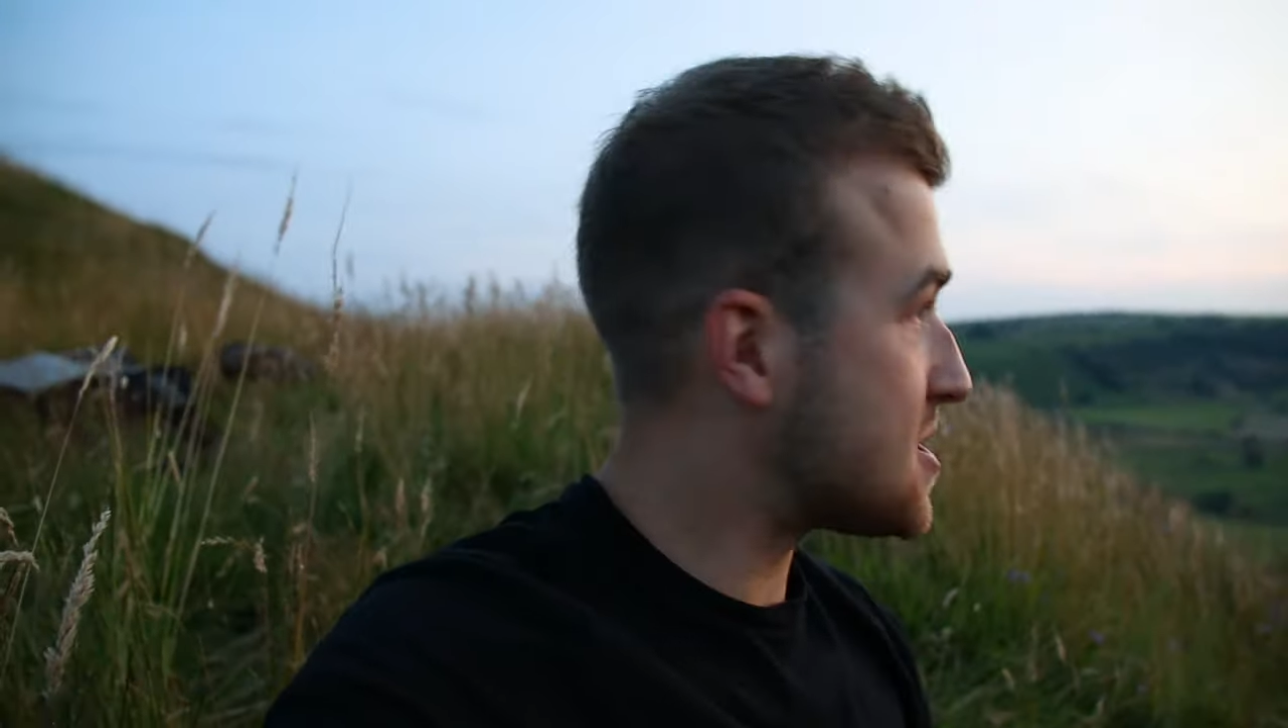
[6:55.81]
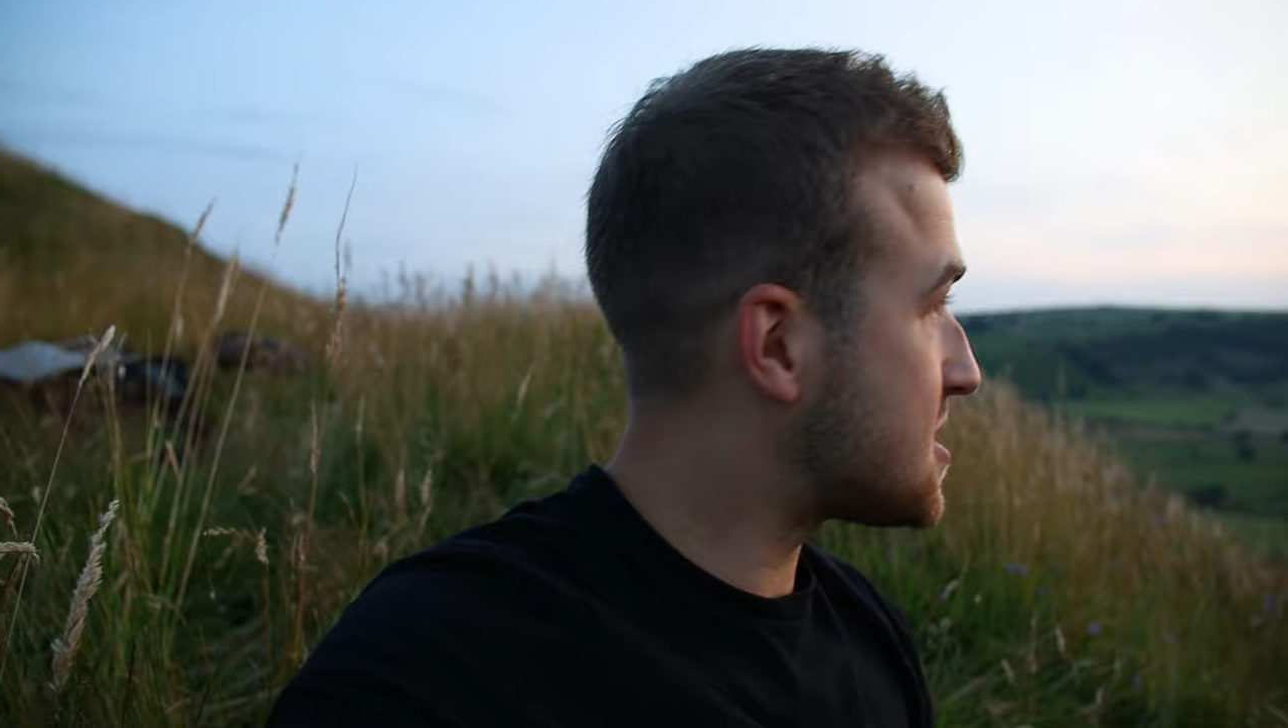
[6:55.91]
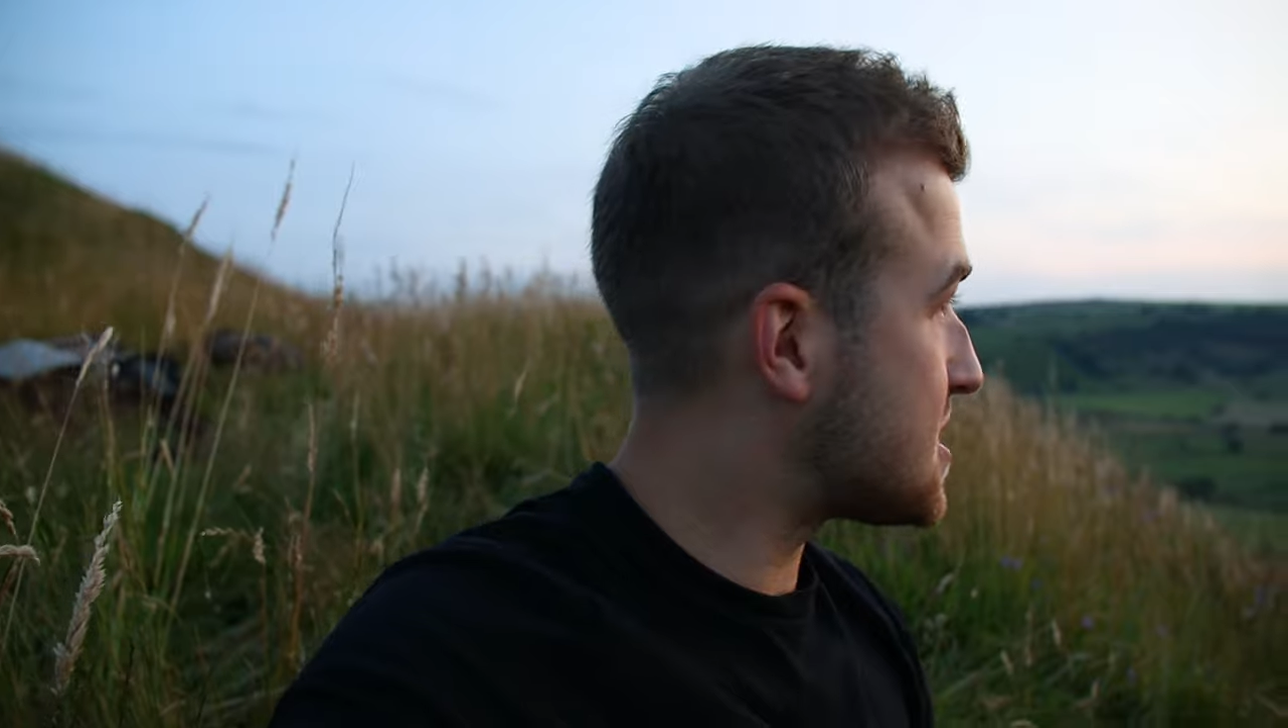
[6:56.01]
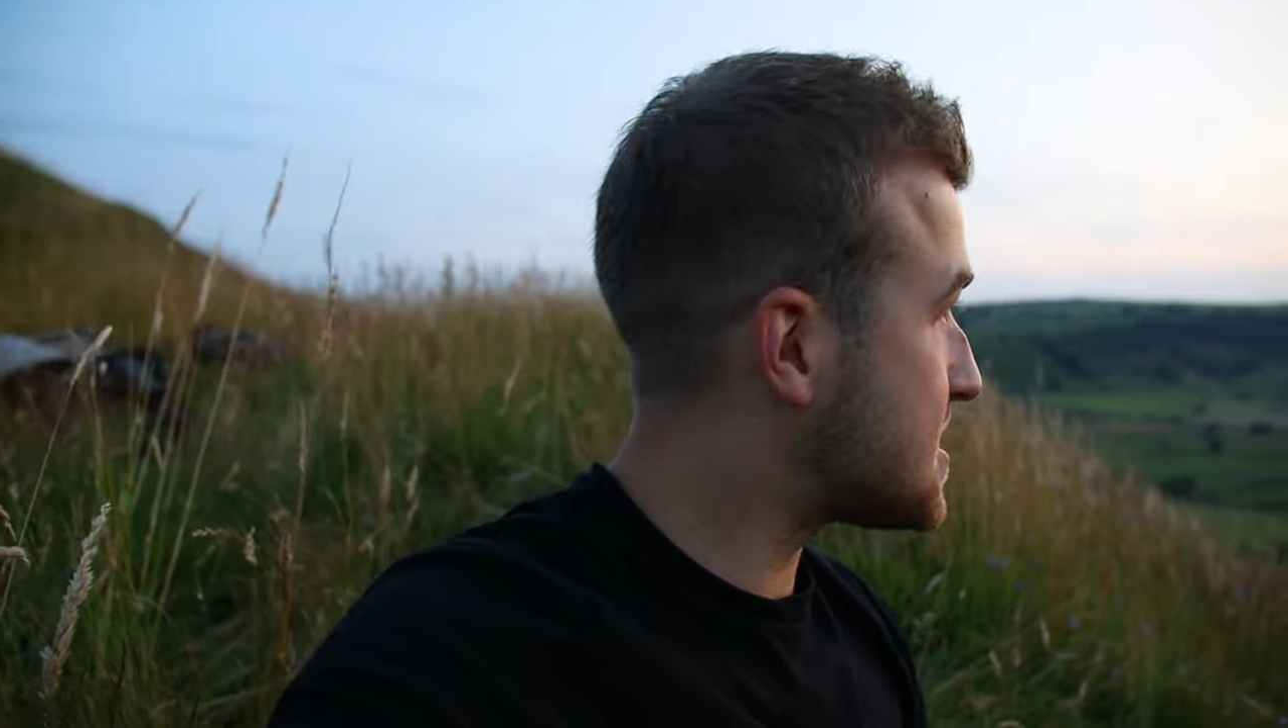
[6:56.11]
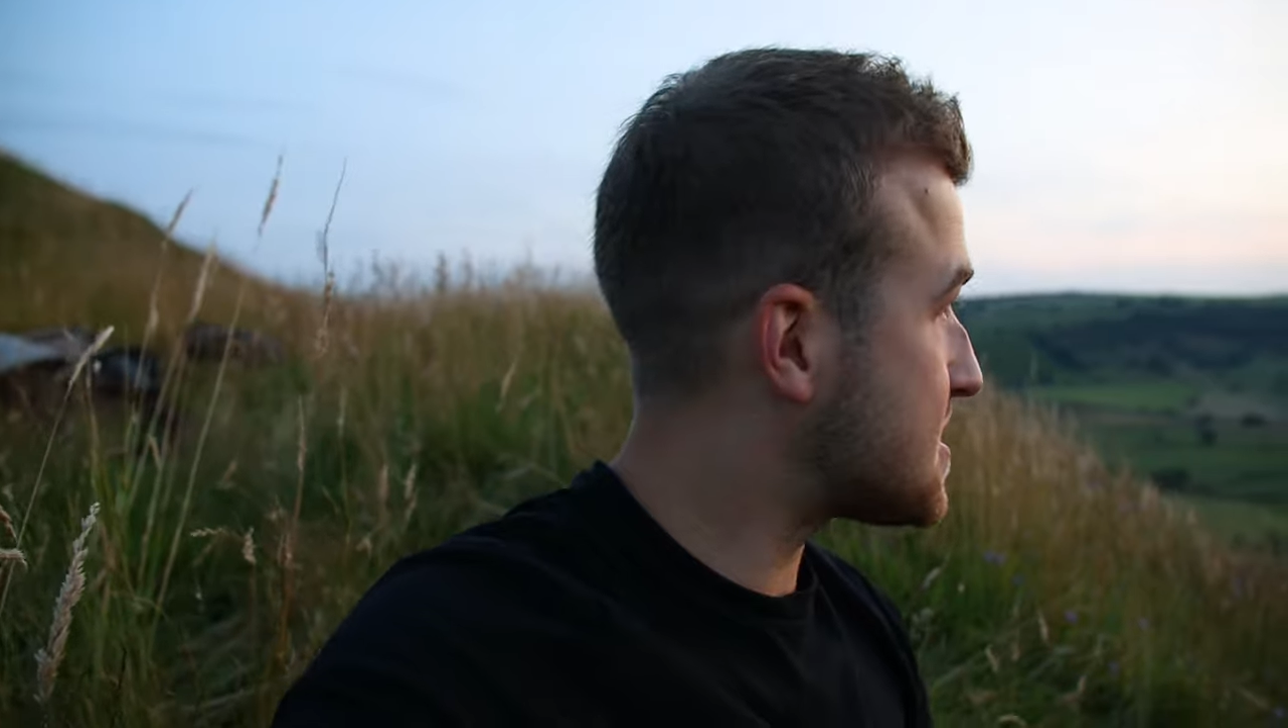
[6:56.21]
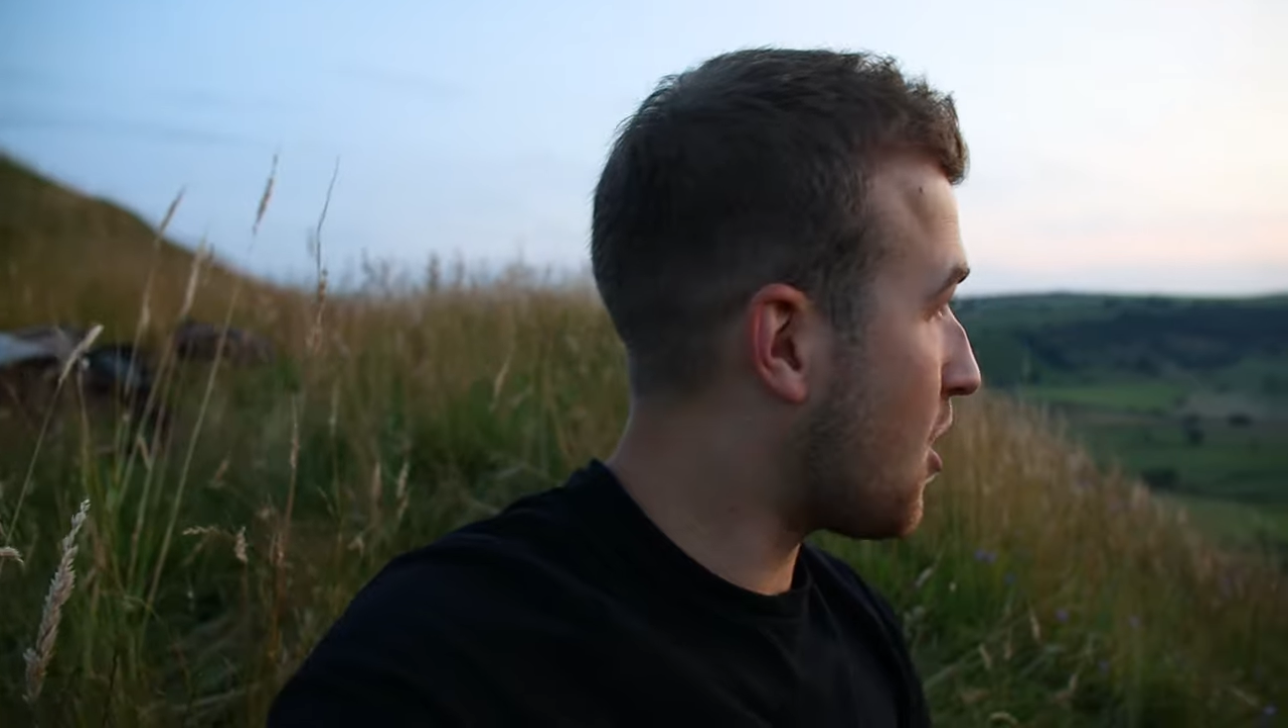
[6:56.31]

which is